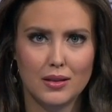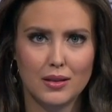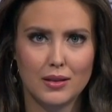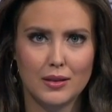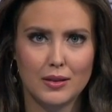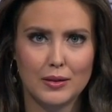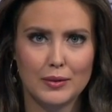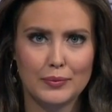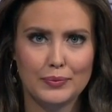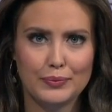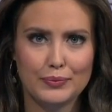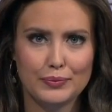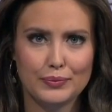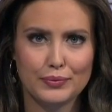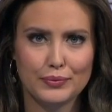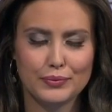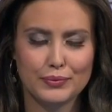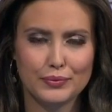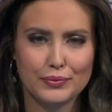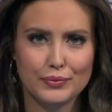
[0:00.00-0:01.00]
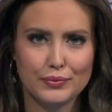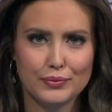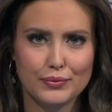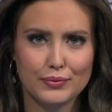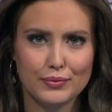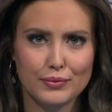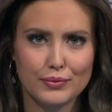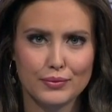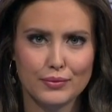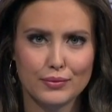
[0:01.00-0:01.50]

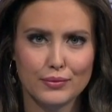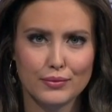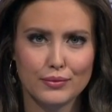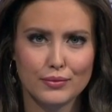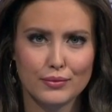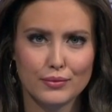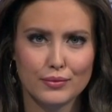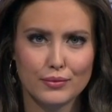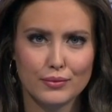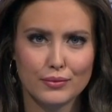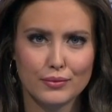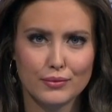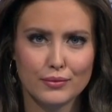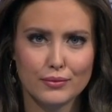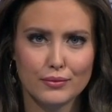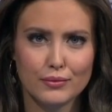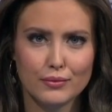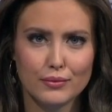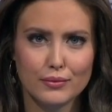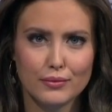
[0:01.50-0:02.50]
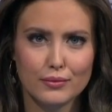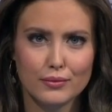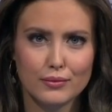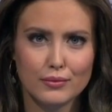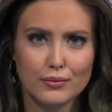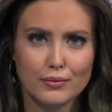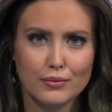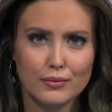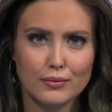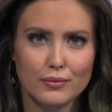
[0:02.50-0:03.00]

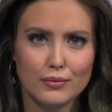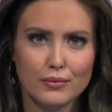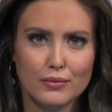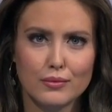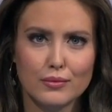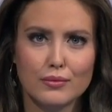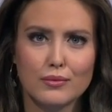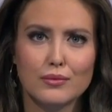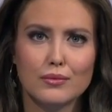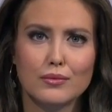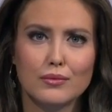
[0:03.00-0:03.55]
(not speaking)